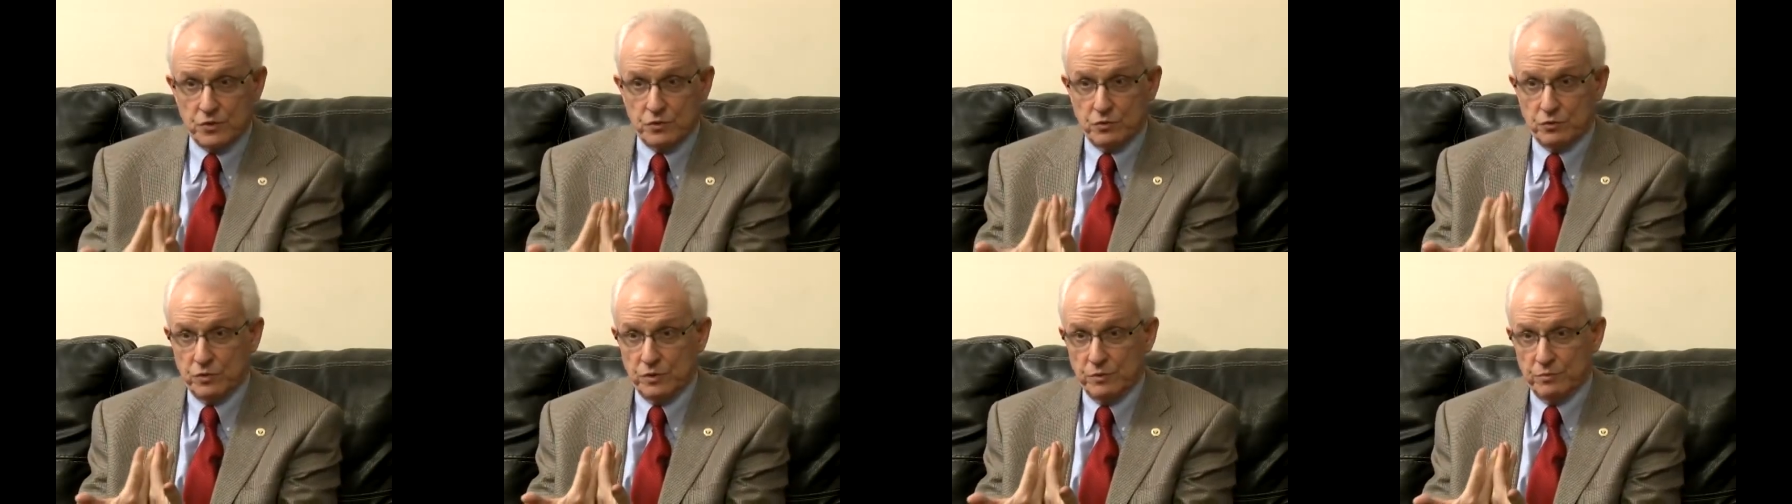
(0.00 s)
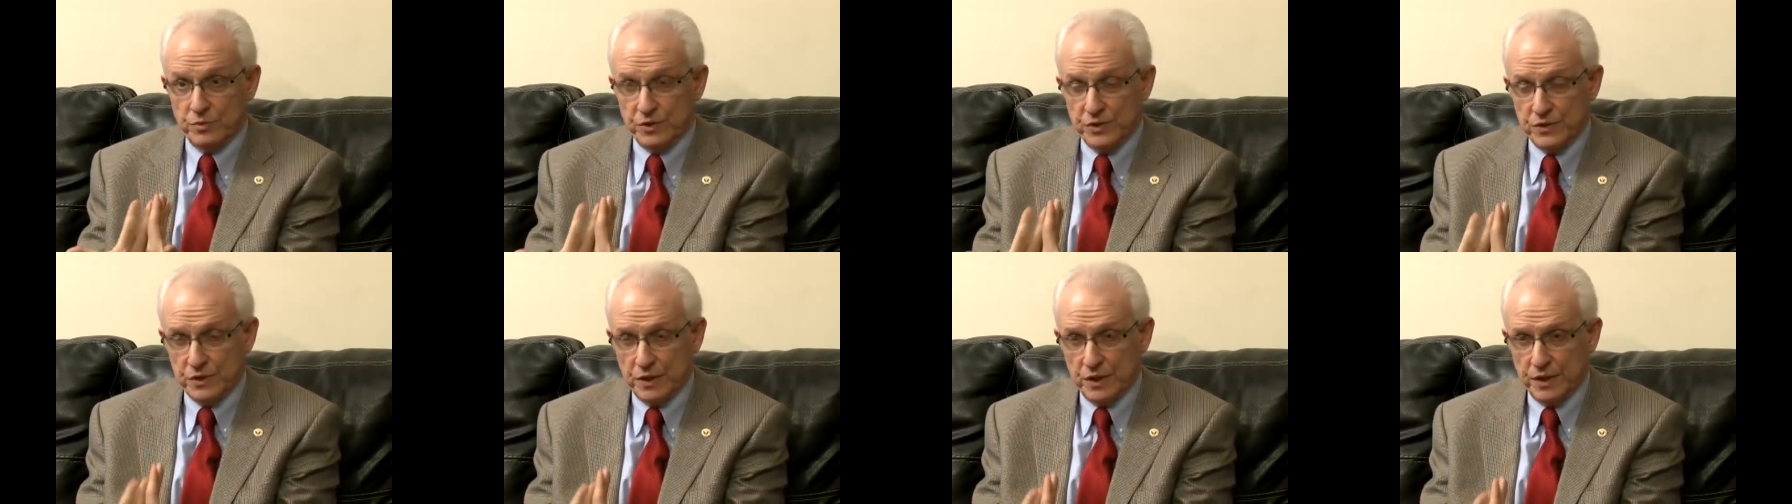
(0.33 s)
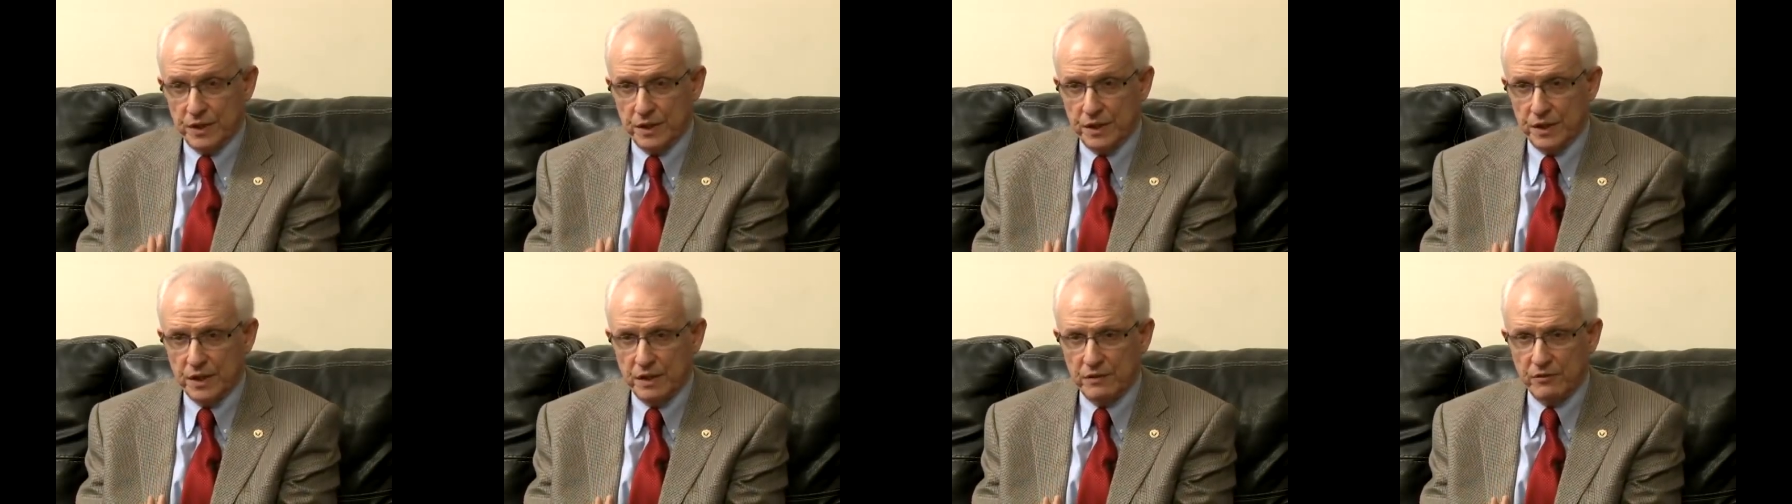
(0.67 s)
to the
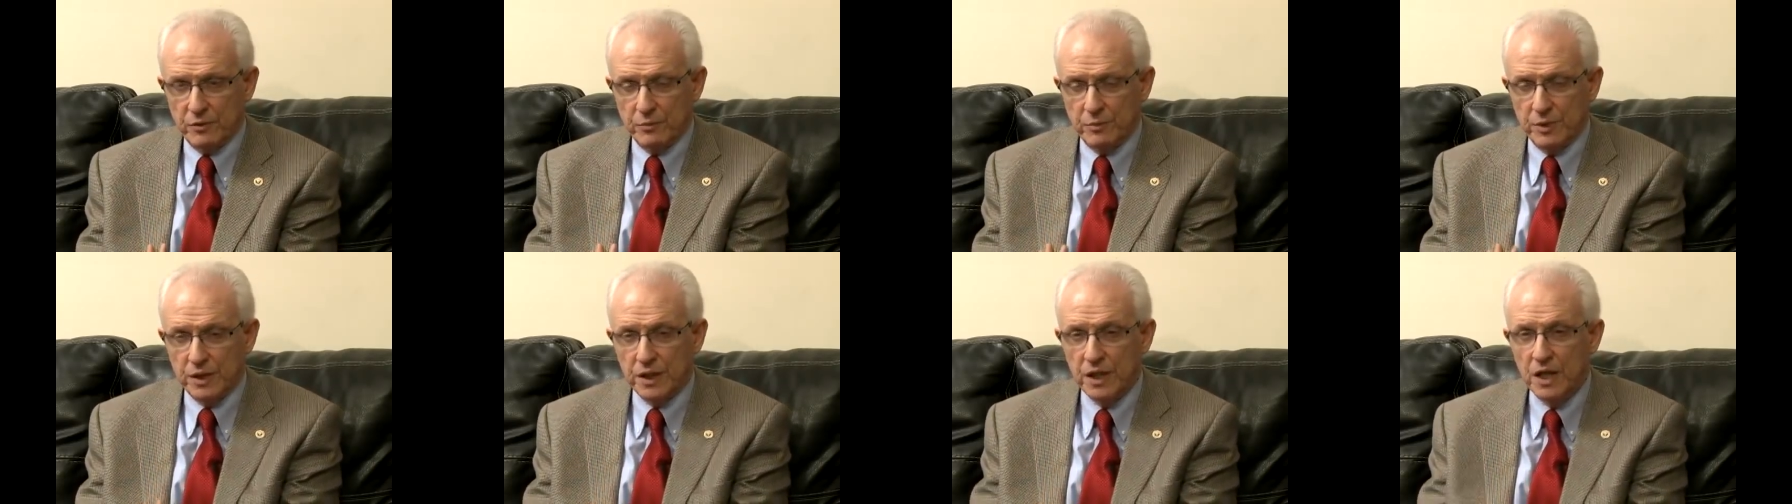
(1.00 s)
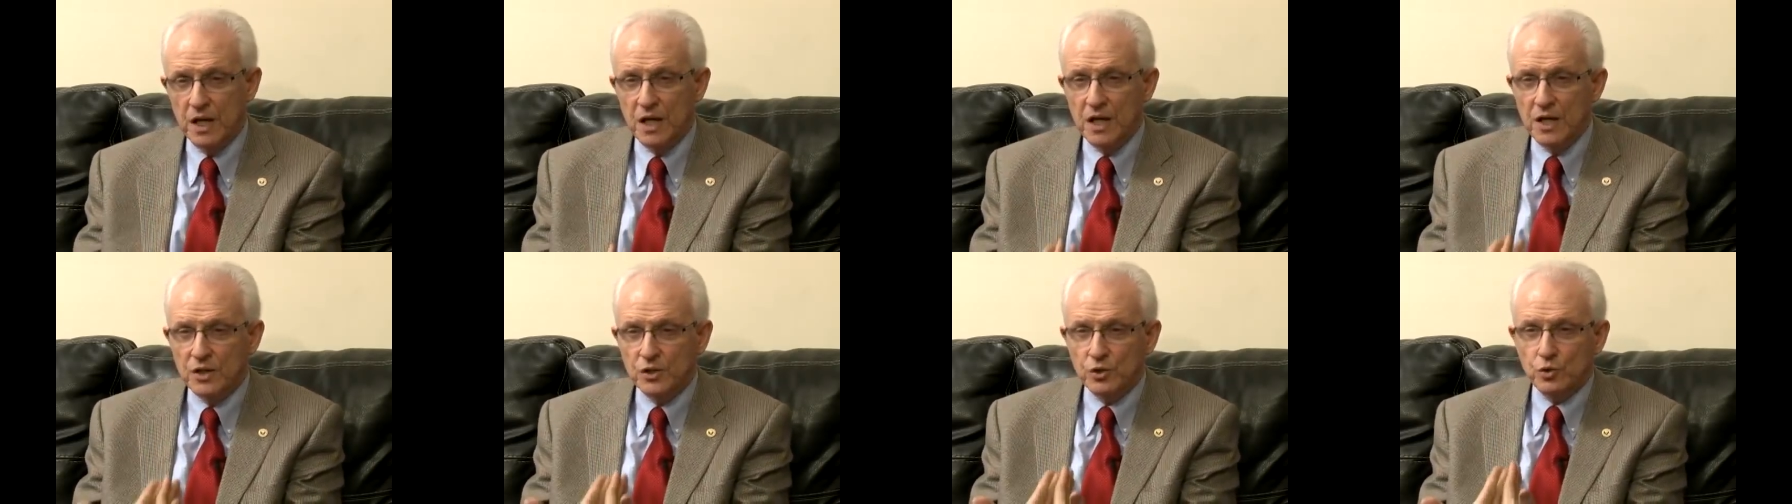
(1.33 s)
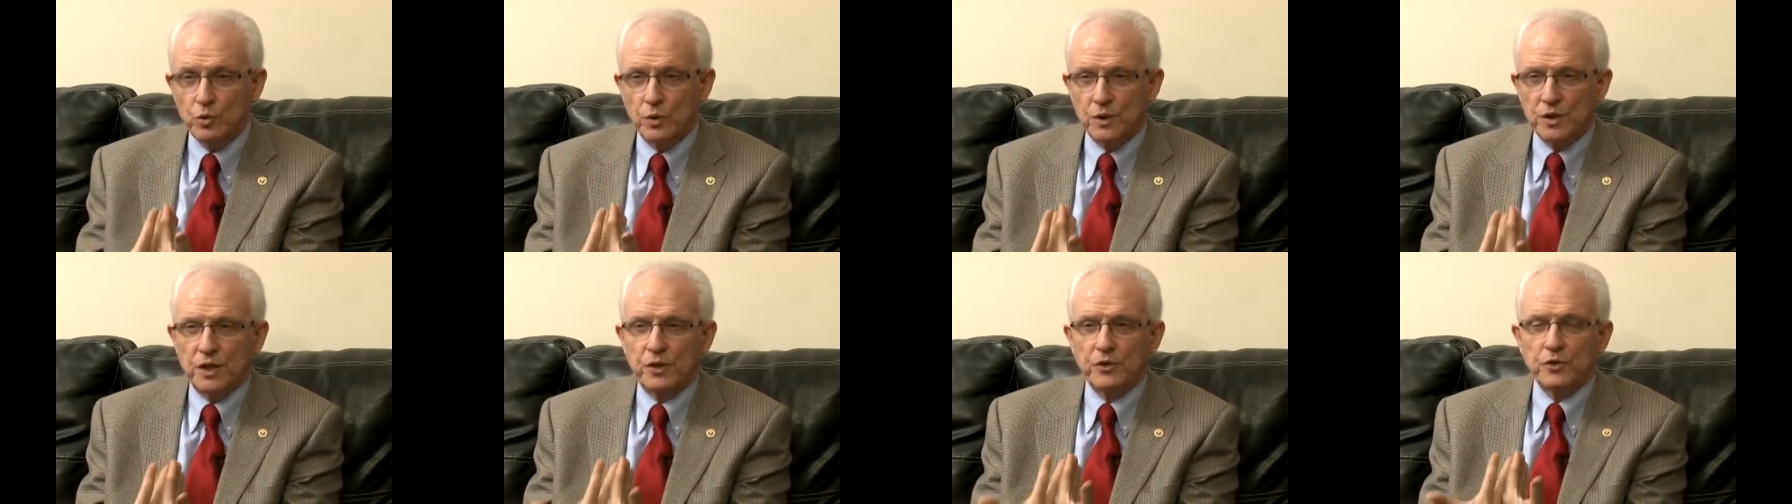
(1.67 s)
Brazilian government, is
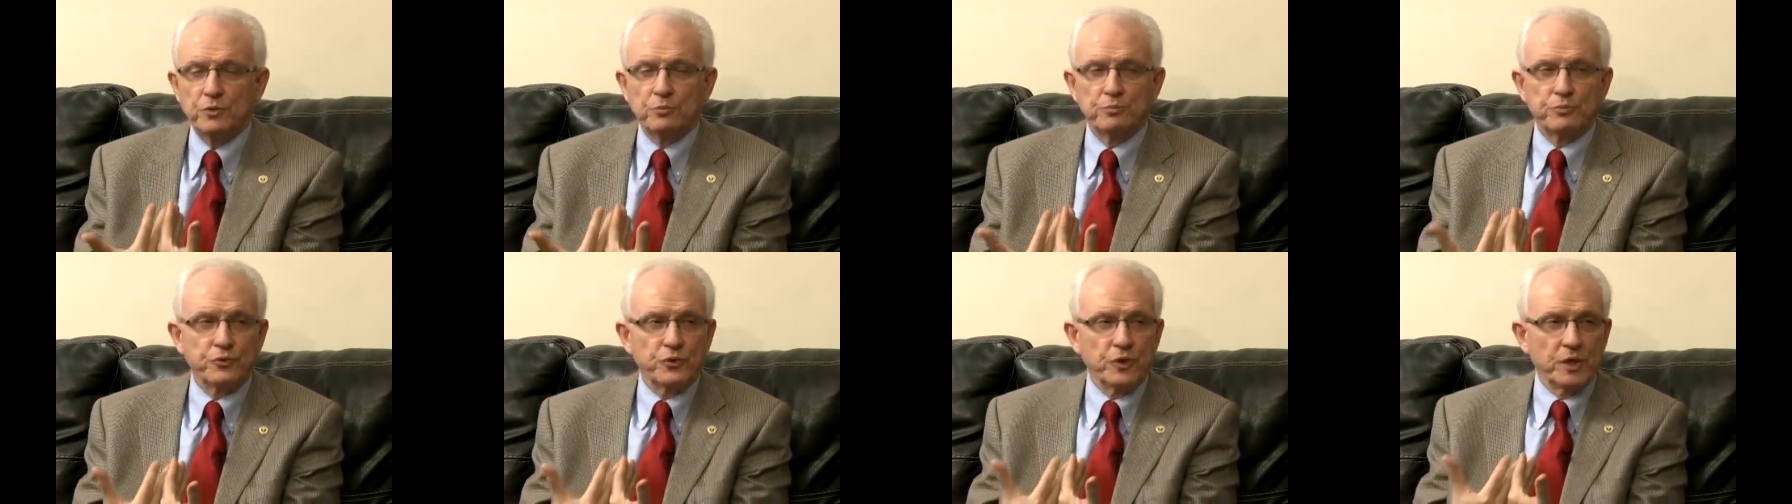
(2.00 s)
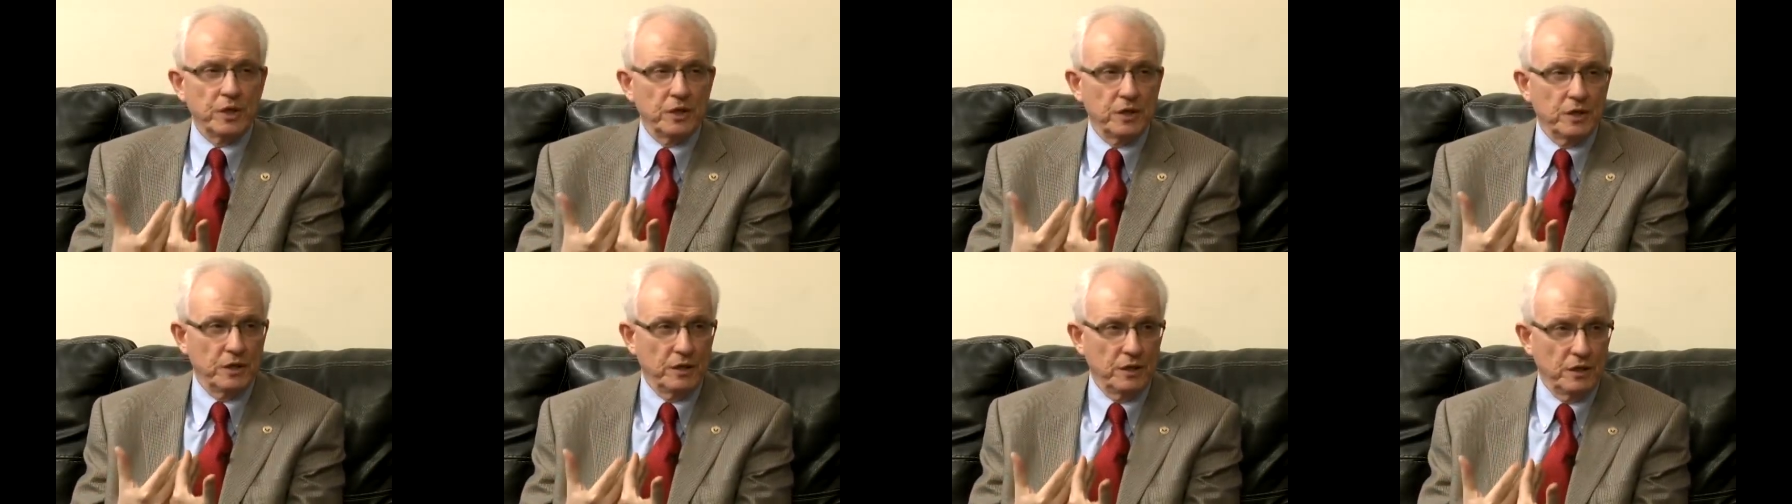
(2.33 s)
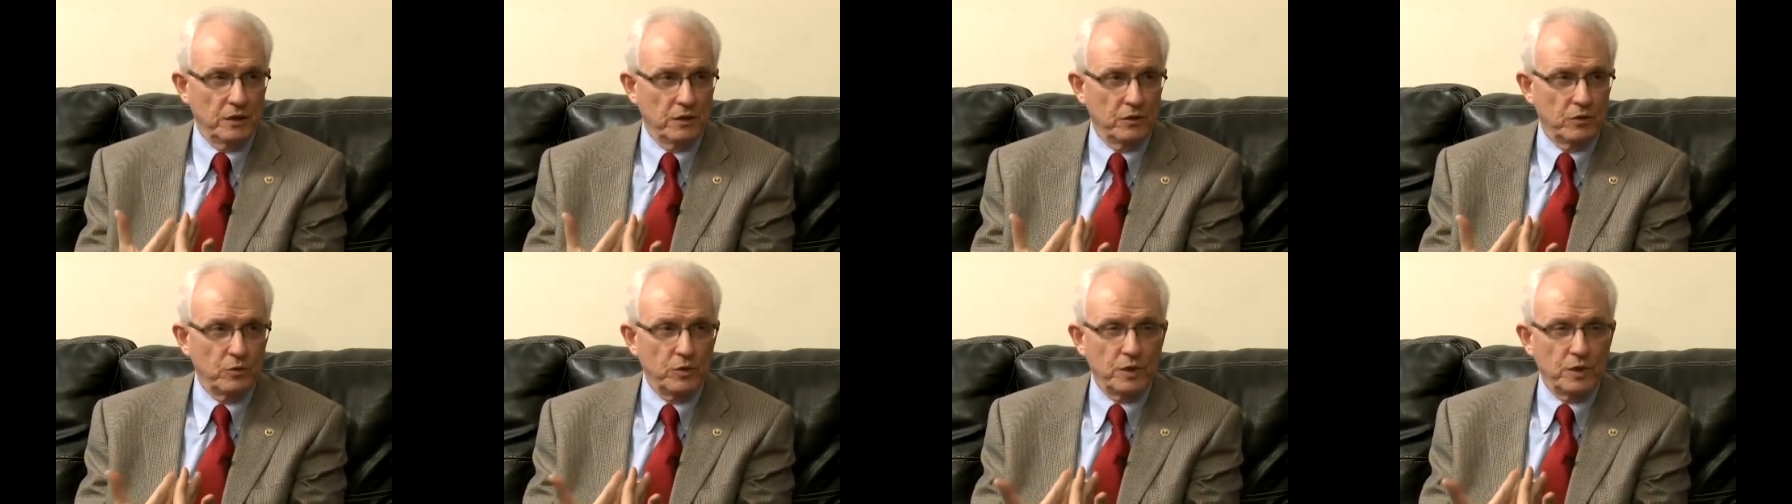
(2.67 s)
what are you bringing?